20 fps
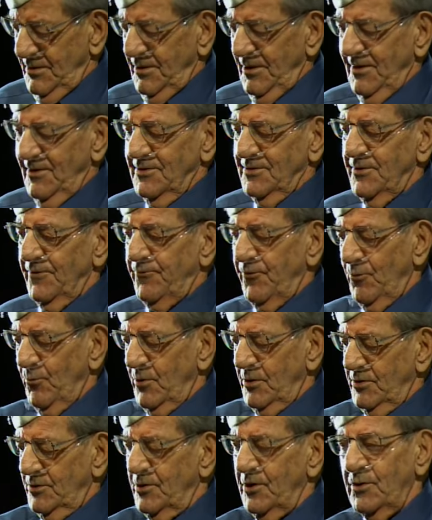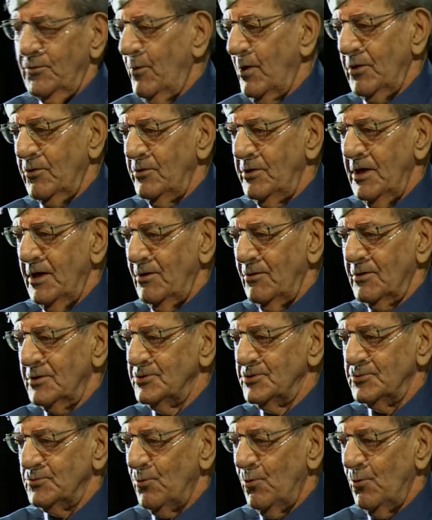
you want, didn't want to go down because of the water.